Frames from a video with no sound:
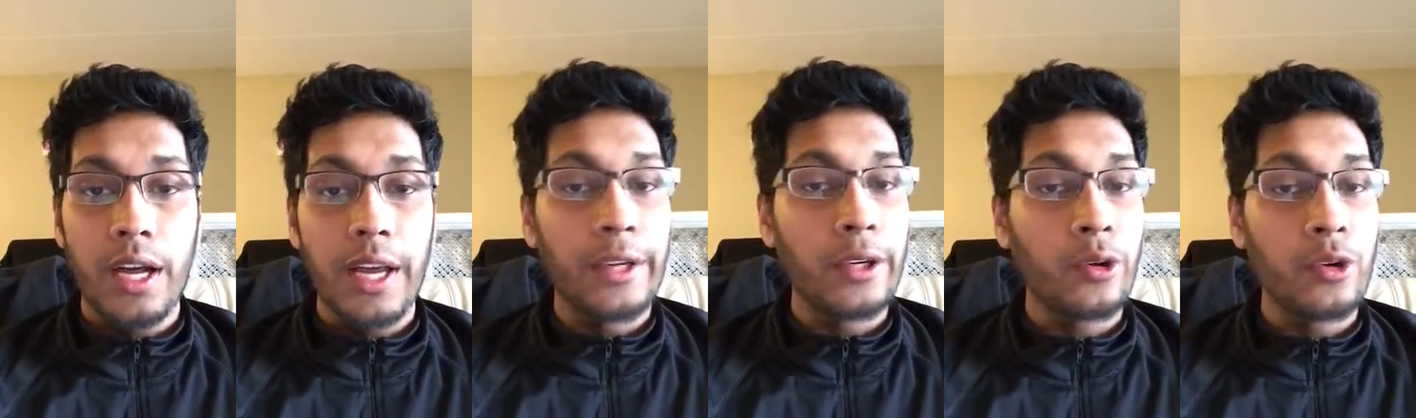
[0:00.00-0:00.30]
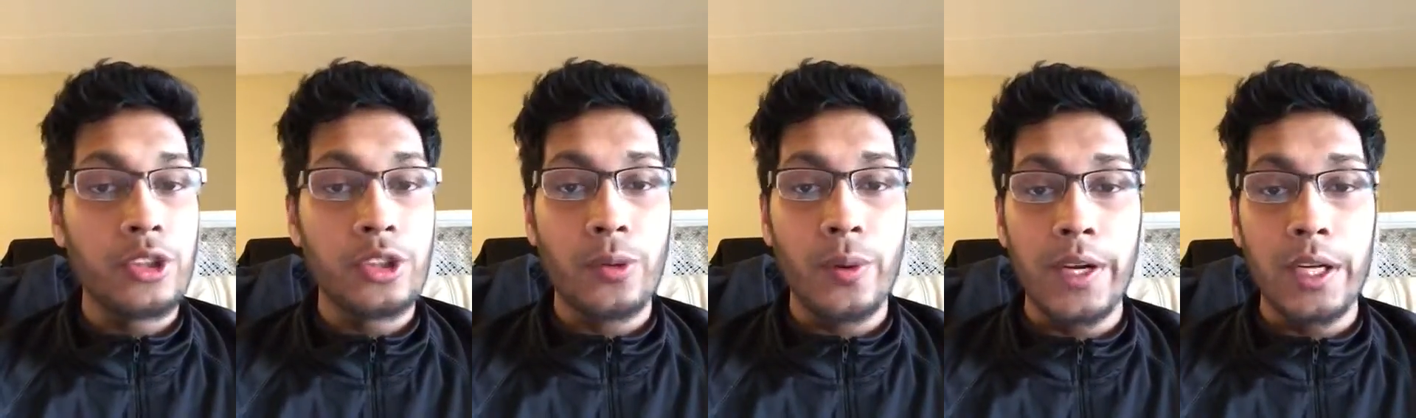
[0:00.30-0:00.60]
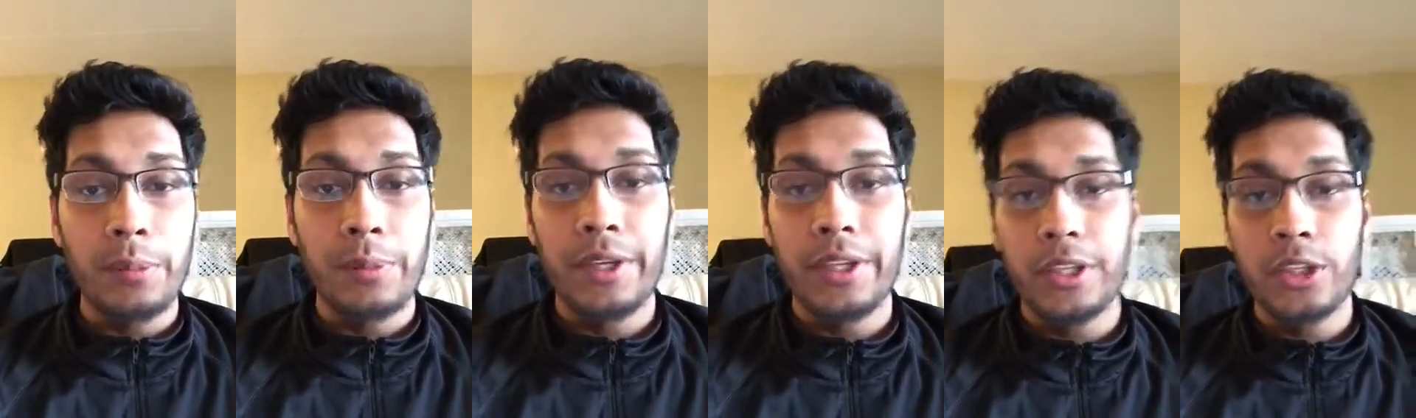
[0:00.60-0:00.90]
I know it's going
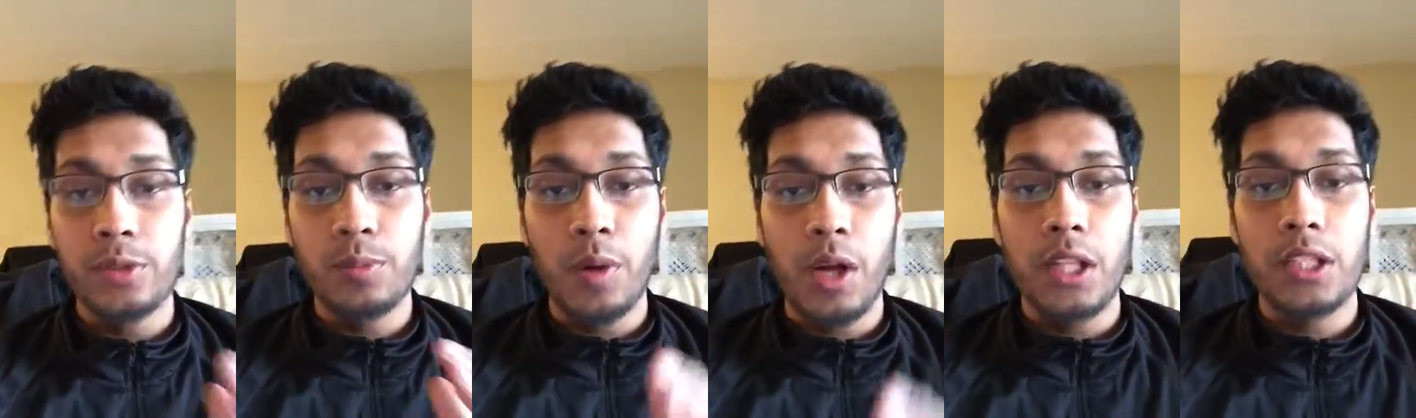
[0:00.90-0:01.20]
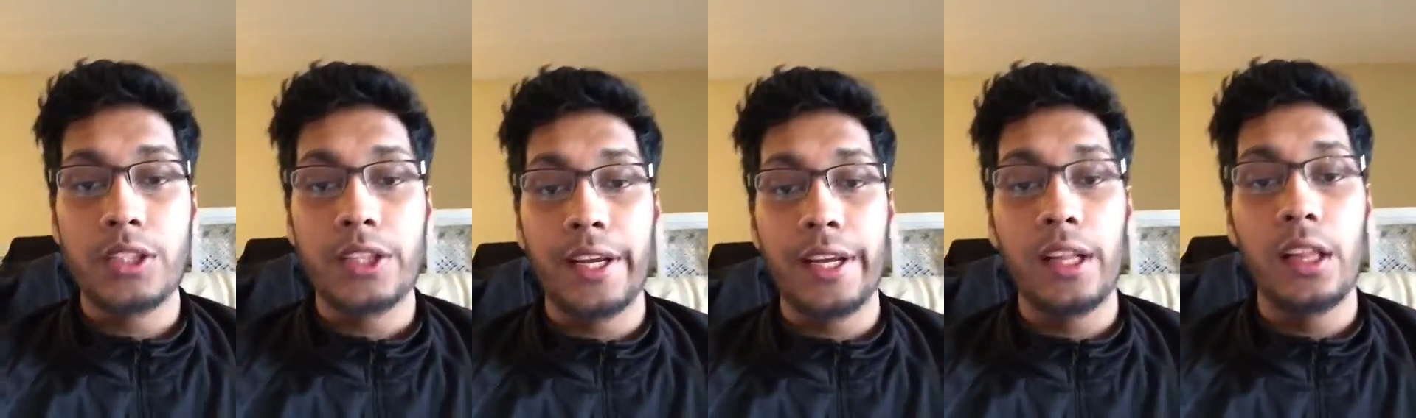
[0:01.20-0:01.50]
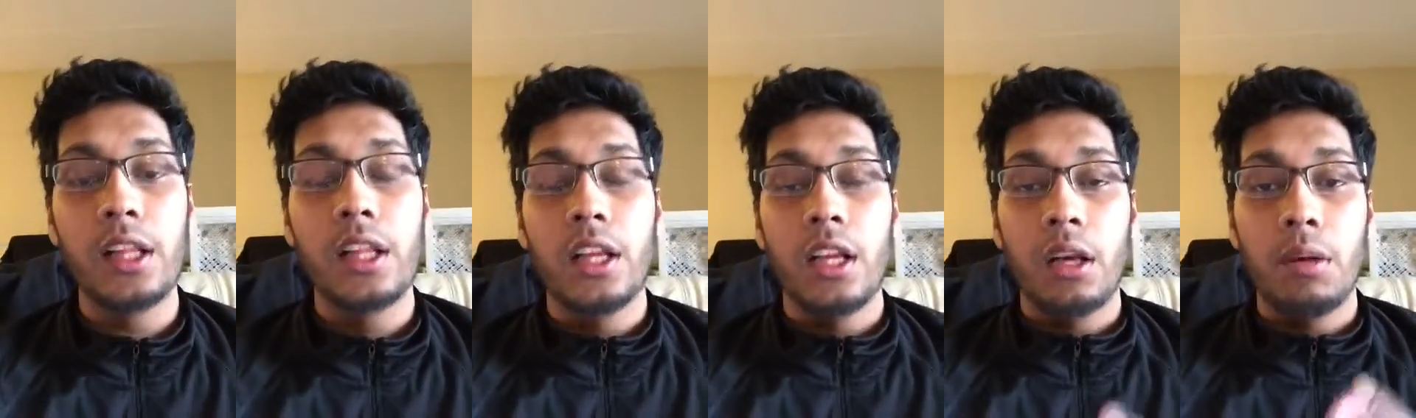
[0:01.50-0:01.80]
to be in a small
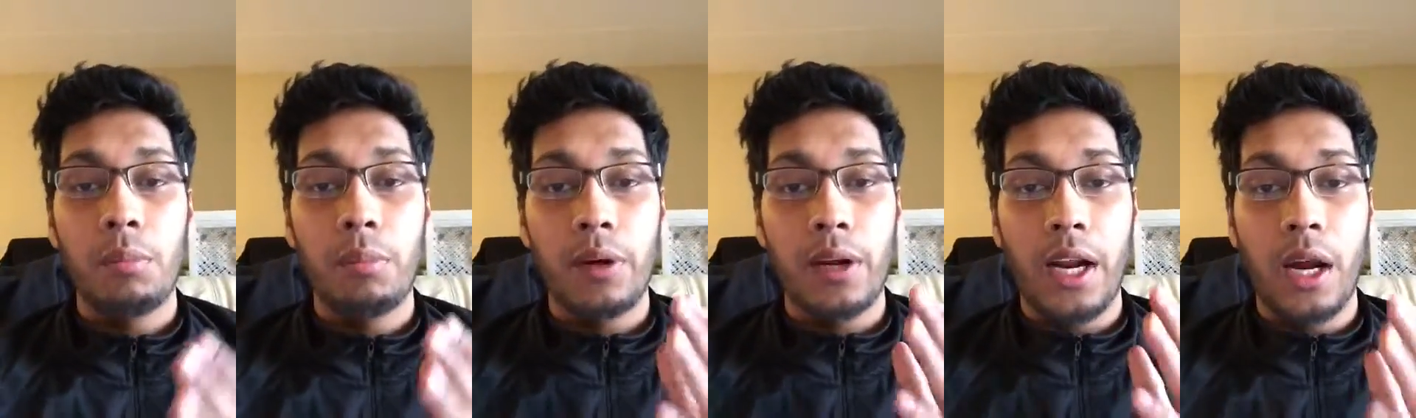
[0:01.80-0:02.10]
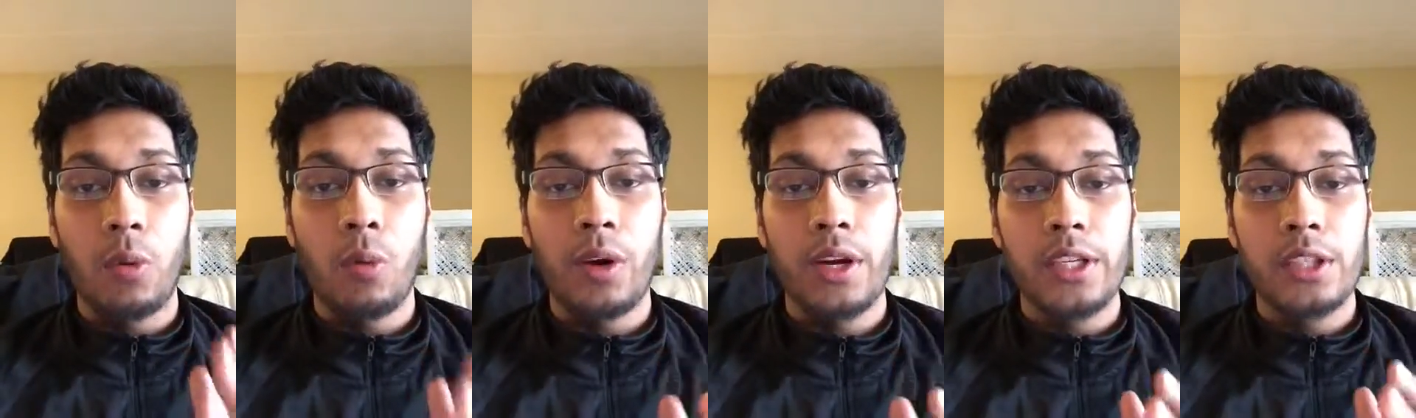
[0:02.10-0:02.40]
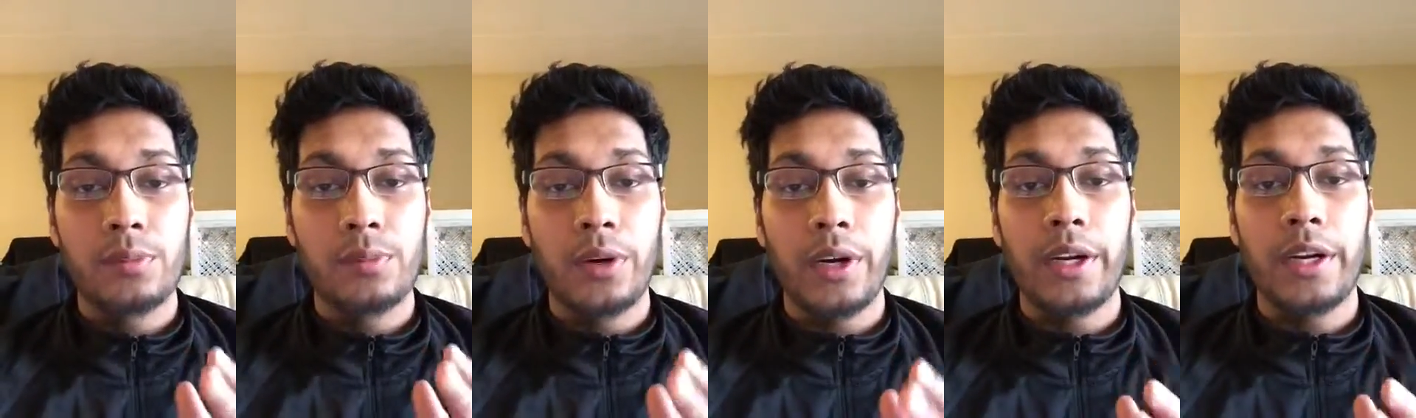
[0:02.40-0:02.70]
scale, but I want to
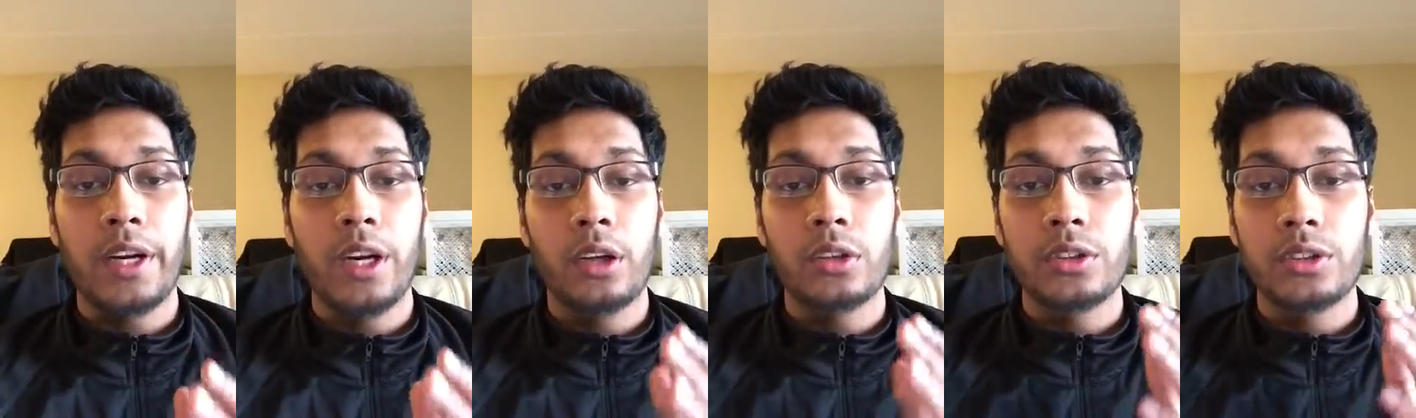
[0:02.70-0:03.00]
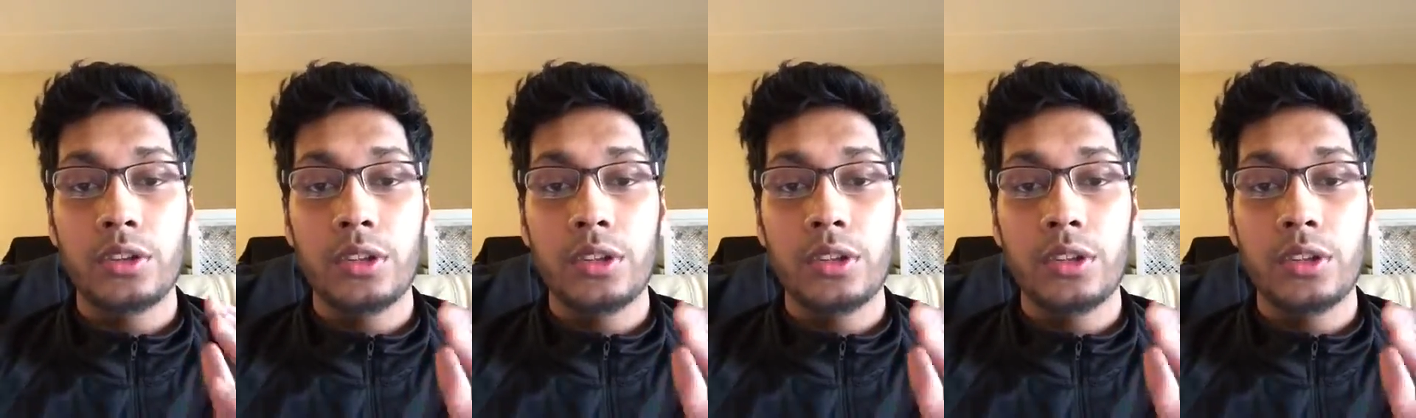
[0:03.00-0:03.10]
spread it out.